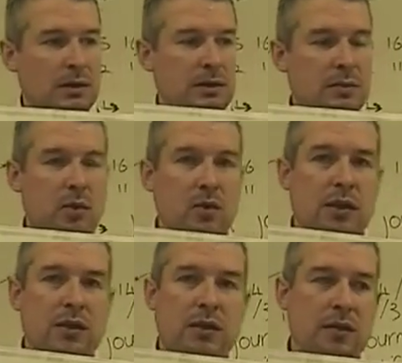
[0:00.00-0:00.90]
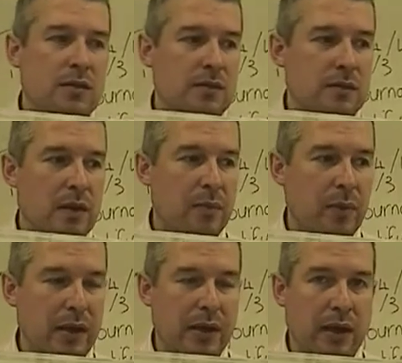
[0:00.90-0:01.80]
this is important.
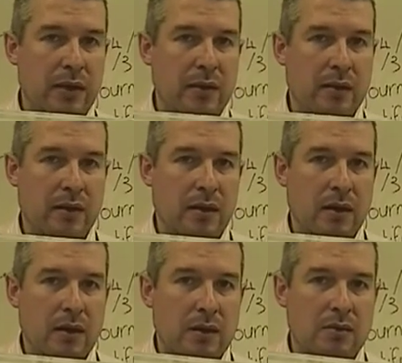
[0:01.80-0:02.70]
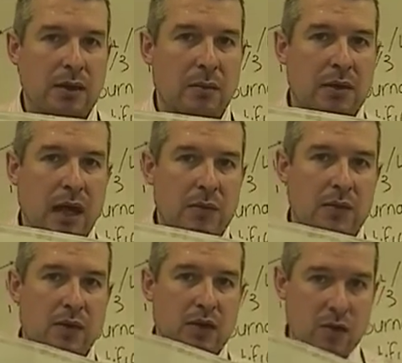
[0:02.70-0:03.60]
Opinion. Now,
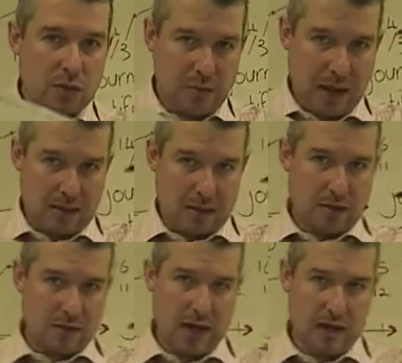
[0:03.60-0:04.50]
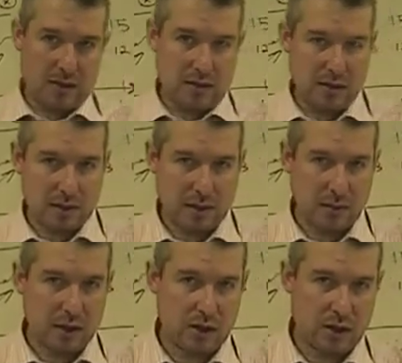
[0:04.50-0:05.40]
sometimes they show you a passage of text in the
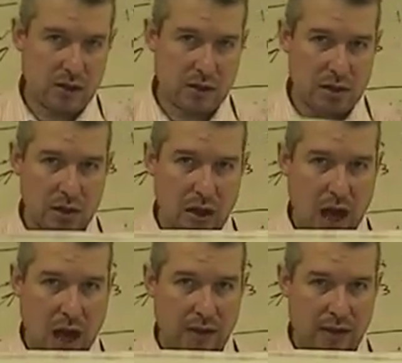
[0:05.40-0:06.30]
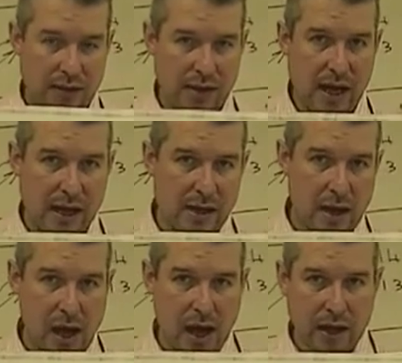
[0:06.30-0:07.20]
examinations, and they say,
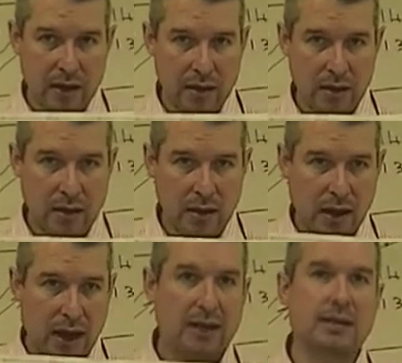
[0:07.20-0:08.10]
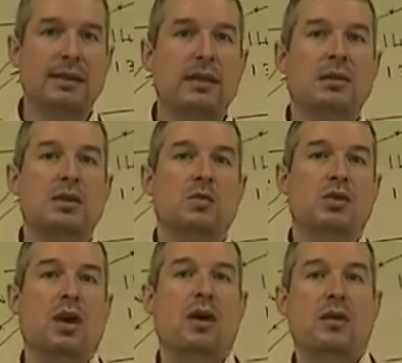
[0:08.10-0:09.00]
underline any statements
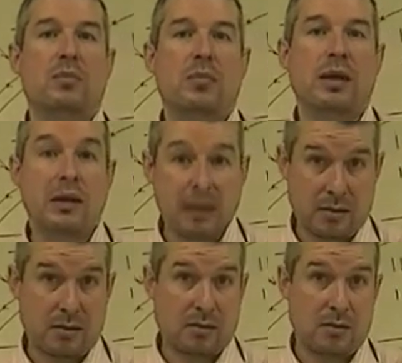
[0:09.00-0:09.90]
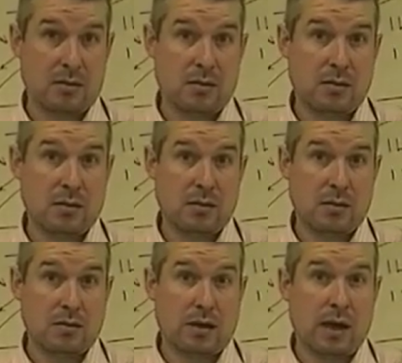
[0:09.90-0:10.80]
which are opinions.
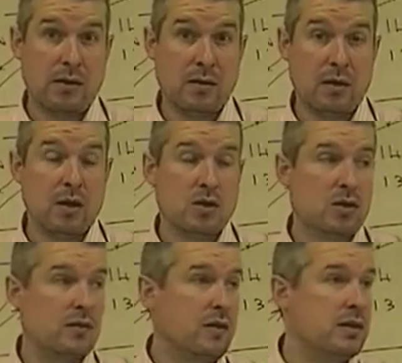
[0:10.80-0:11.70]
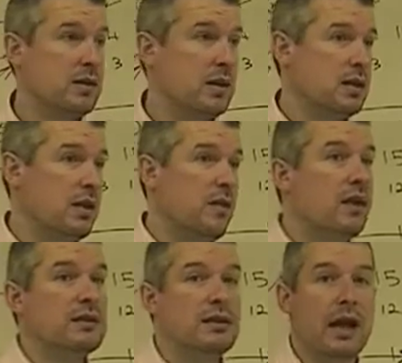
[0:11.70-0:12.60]
Okay? So, for instance, if
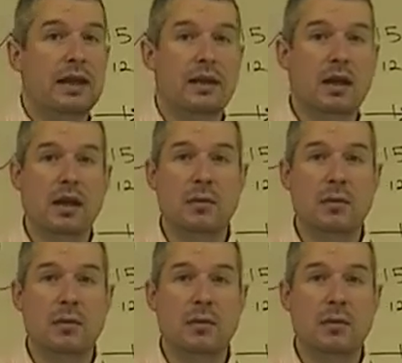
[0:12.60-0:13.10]
I said,